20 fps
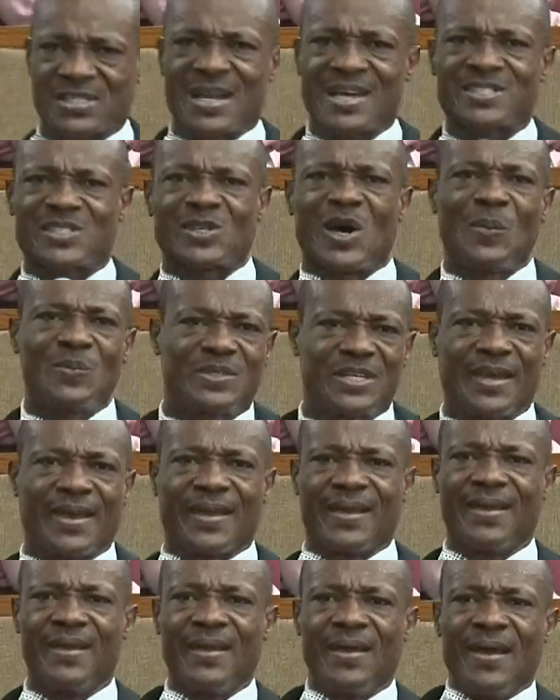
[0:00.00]
or something.
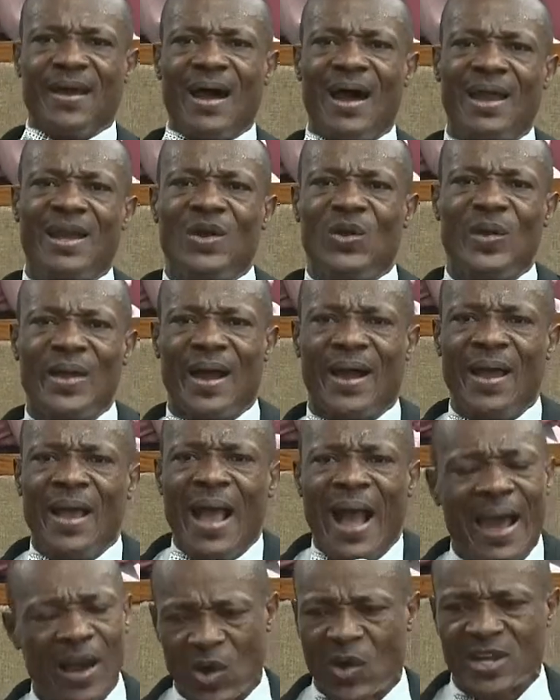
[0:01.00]
Hallelujah.
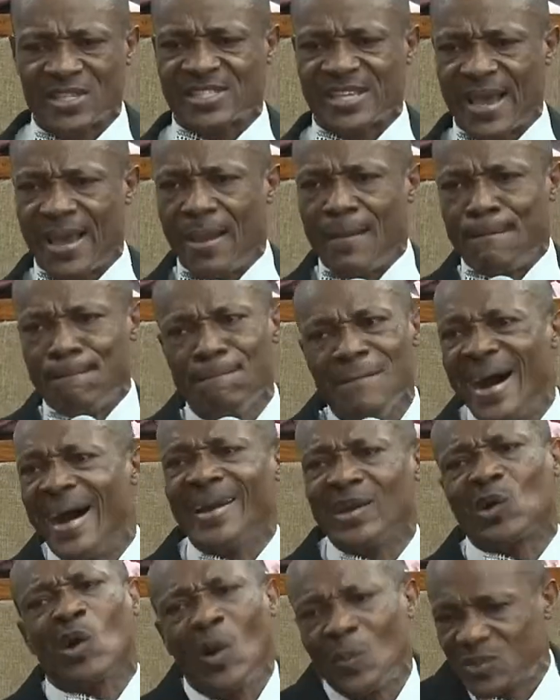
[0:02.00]
I'm going to say, man,
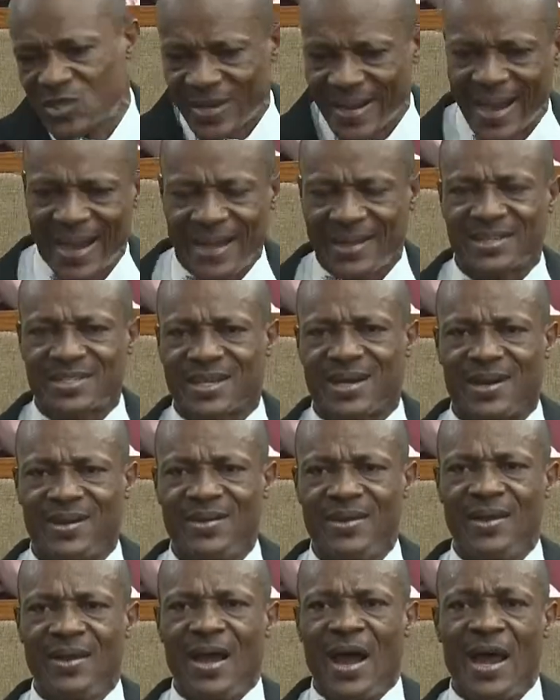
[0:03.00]
come to the altar.
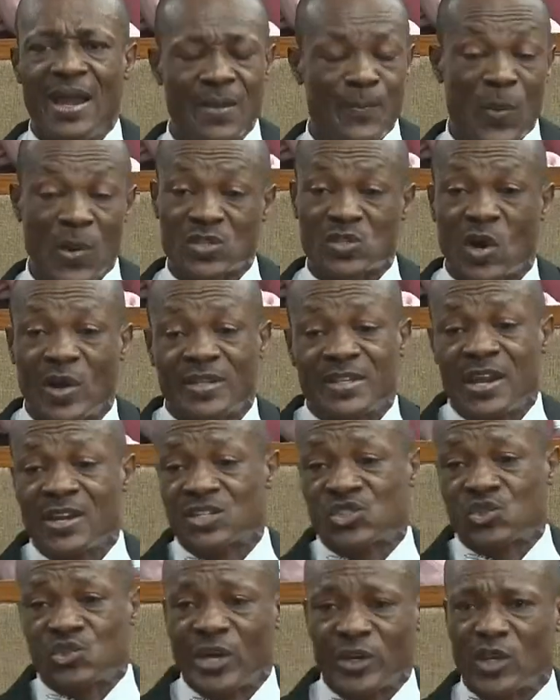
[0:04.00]
And the person's going to tell you
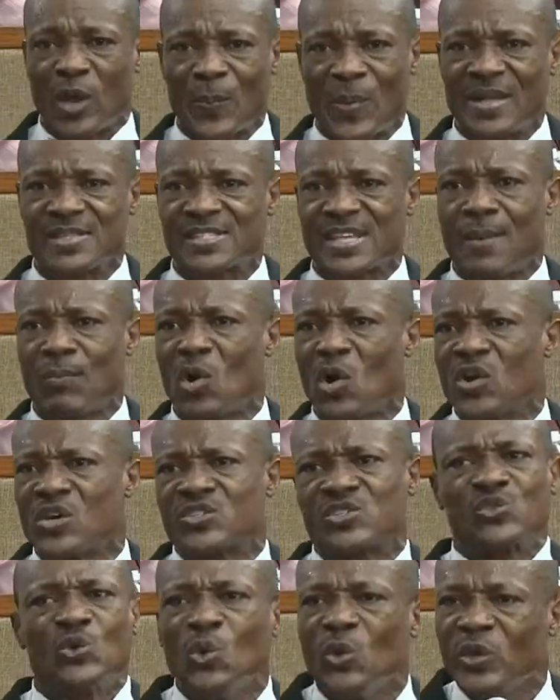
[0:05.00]
straight up and say, I'm going to
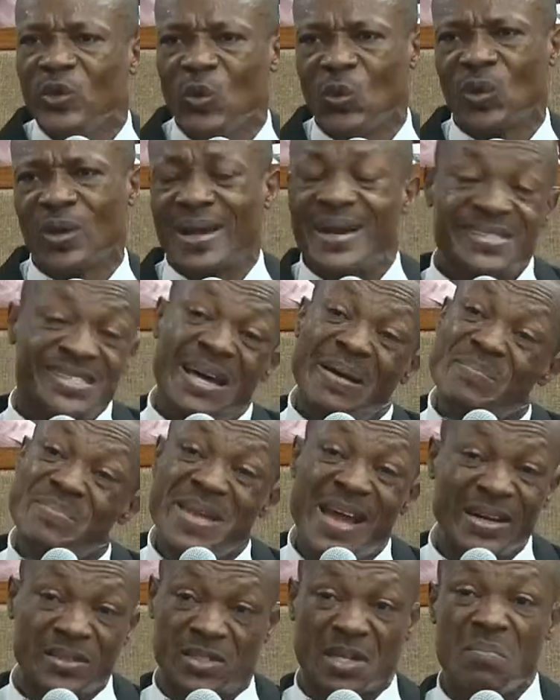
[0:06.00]
sue you because I'm
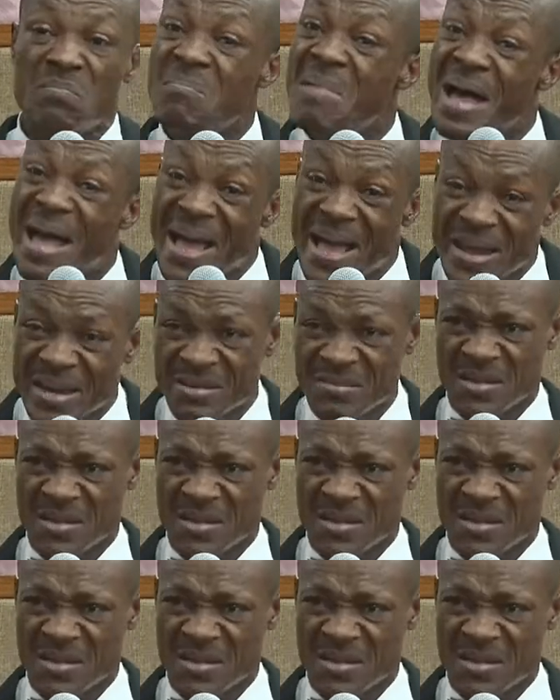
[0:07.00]
not a man.